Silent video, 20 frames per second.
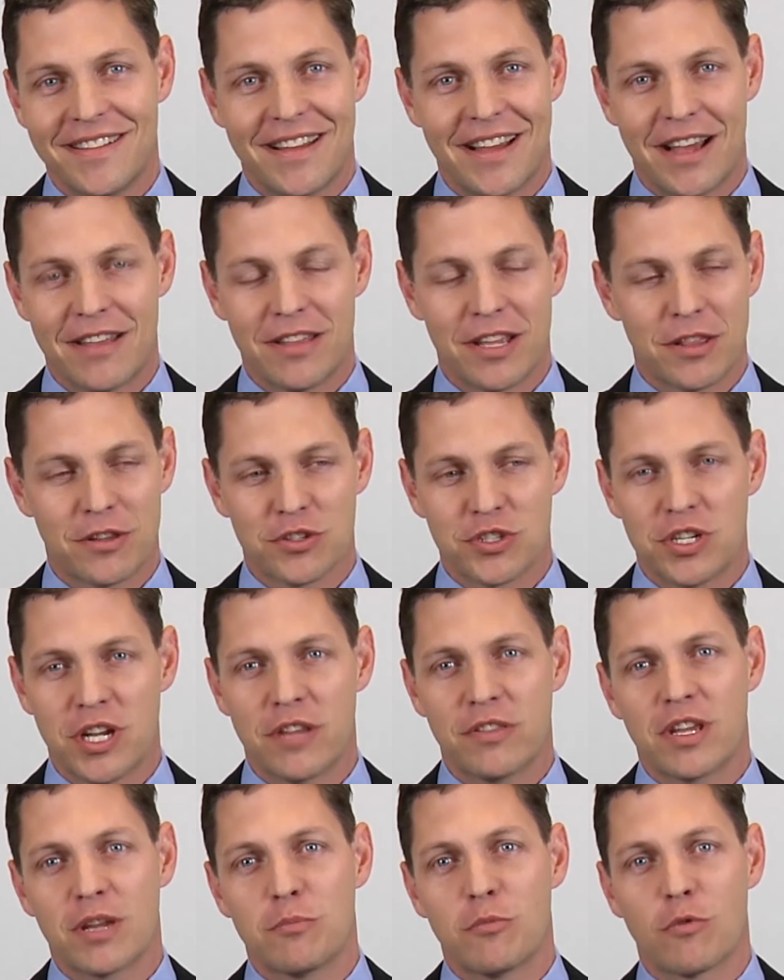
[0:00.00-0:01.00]
I think there's
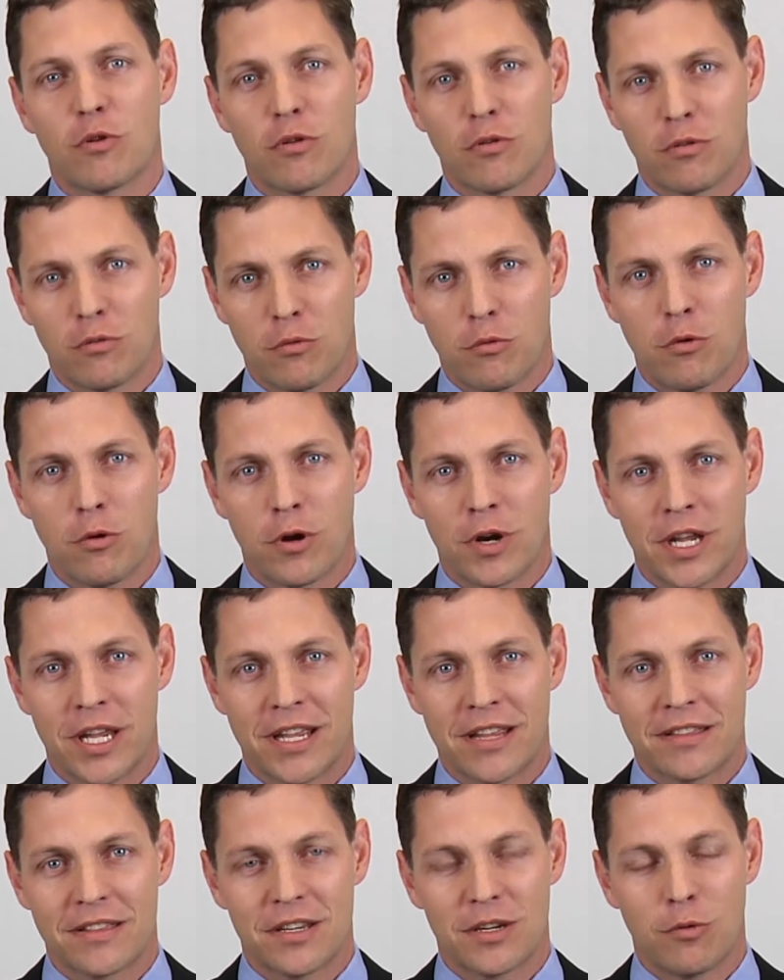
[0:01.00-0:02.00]
nothing more
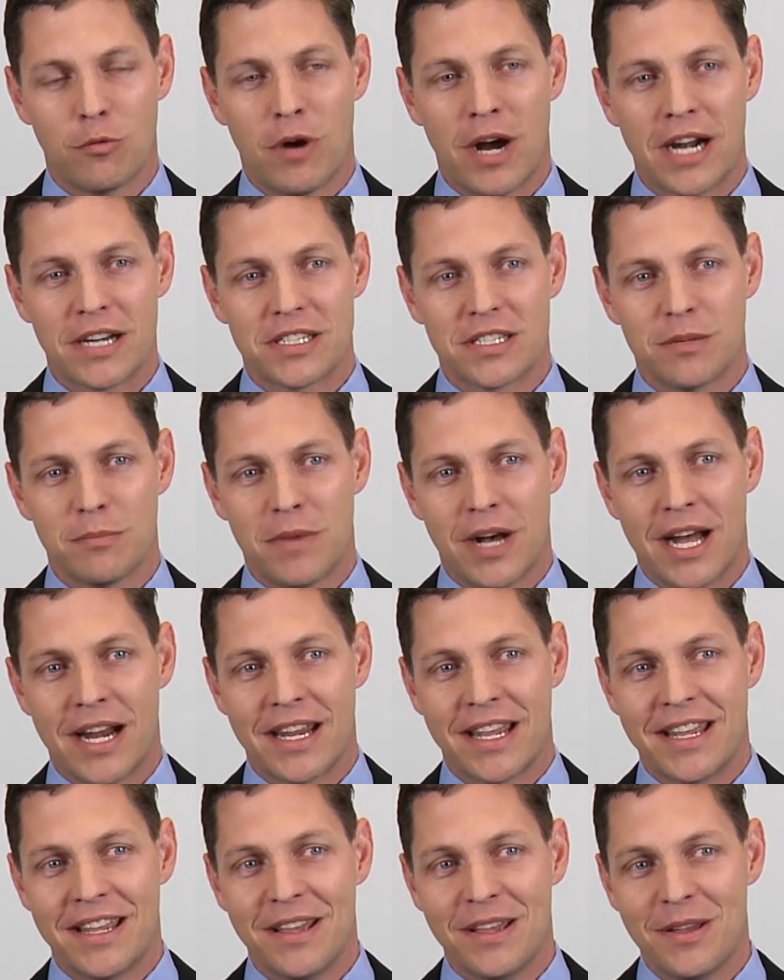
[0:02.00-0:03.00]
rewarding than to watch
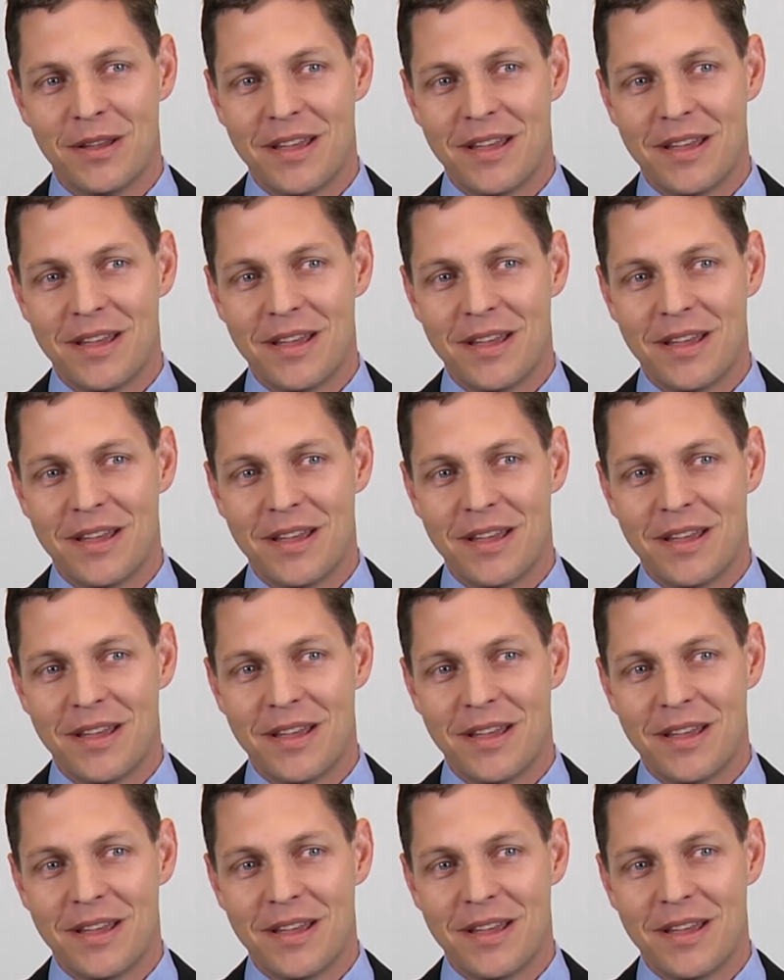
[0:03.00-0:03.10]
somebody